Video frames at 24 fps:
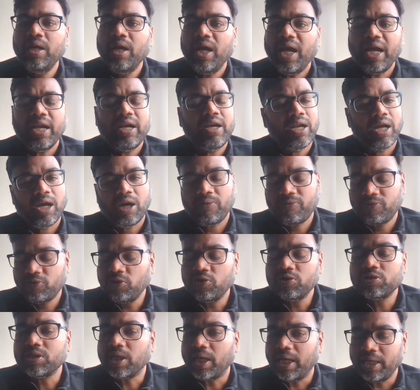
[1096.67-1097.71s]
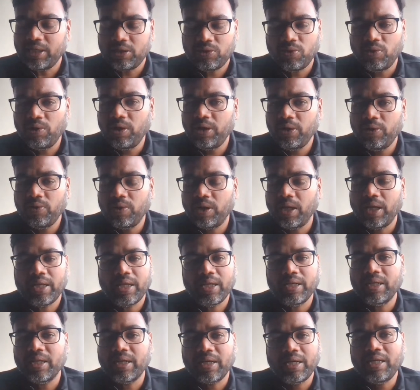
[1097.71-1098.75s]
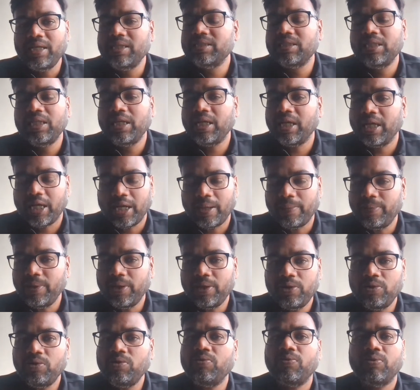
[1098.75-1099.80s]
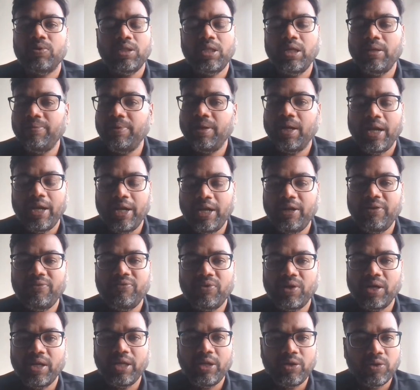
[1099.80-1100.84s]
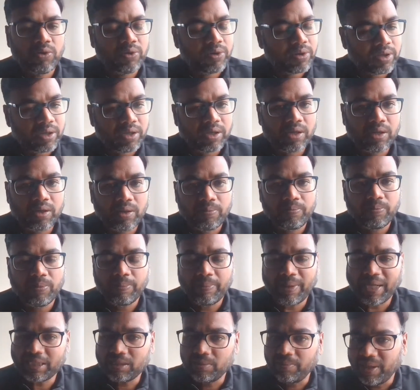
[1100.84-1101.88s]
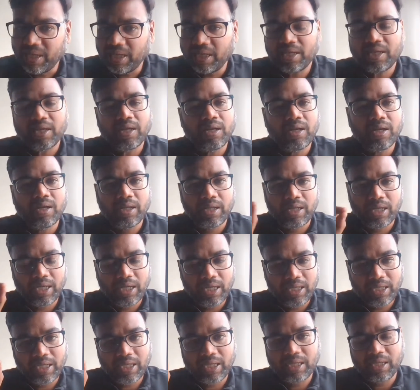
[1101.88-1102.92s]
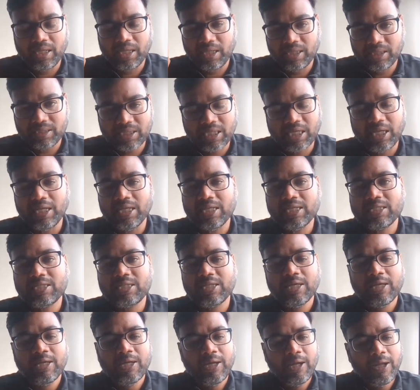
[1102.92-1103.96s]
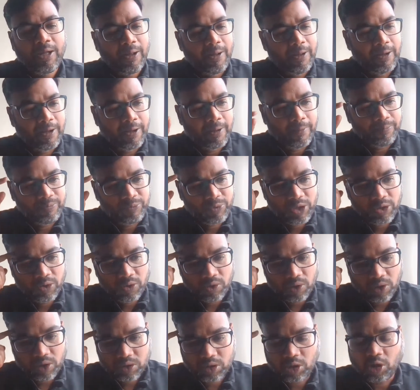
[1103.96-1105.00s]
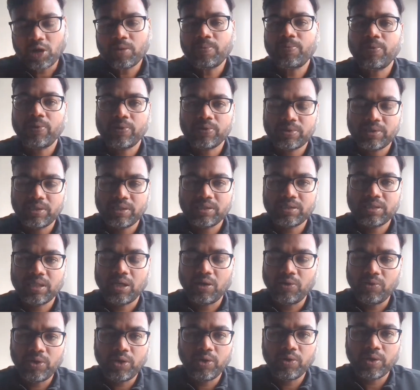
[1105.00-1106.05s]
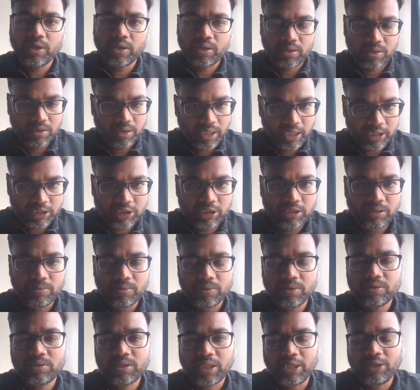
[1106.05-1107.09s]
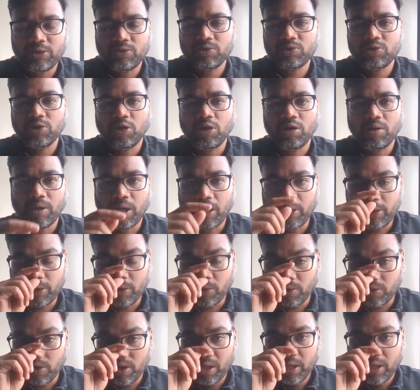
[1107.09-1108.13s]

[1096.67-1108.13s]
And of course I told you, like in the reasoning and aptitude, what they will identify your mathematical analytic skills, your thought process, how you're trying to solve, how you're